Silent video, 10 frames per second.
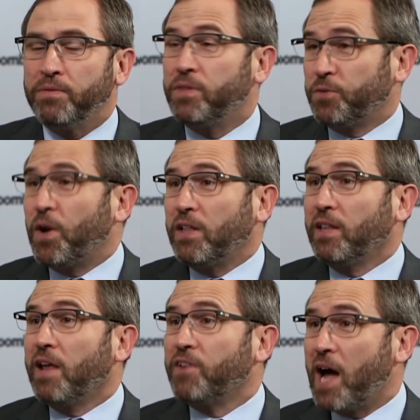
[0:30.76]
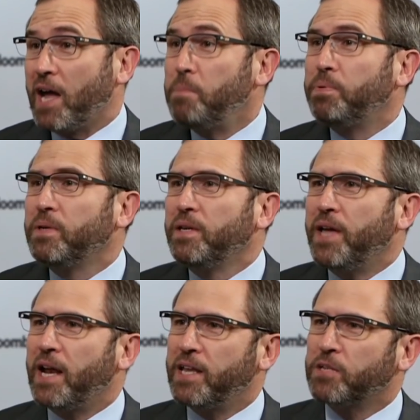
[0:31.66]
There's frankly a lot of hype.
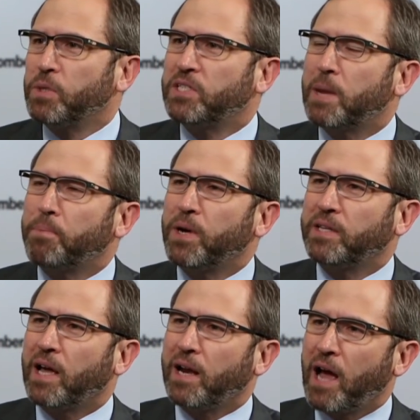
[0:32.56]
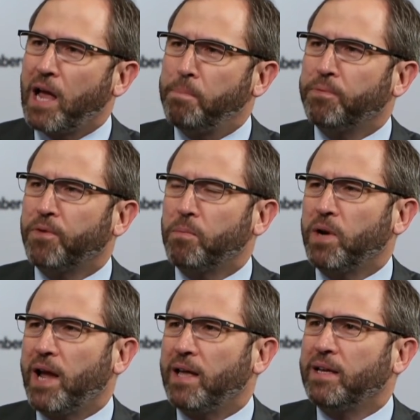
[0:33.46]
And I think as we separate that hype from
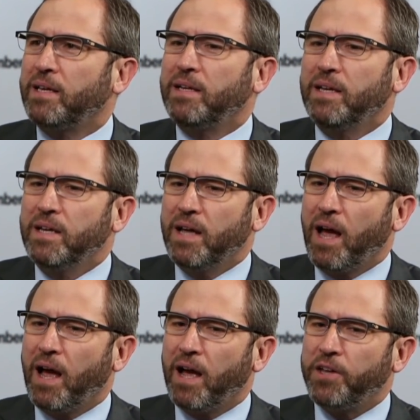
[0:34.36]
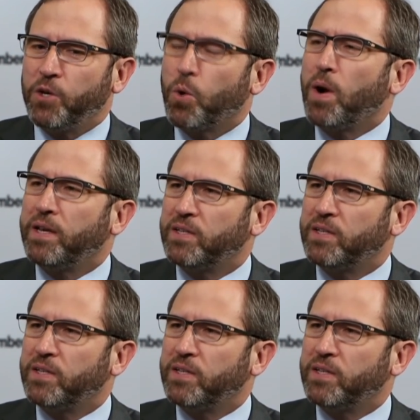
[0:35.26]
reality, you're going to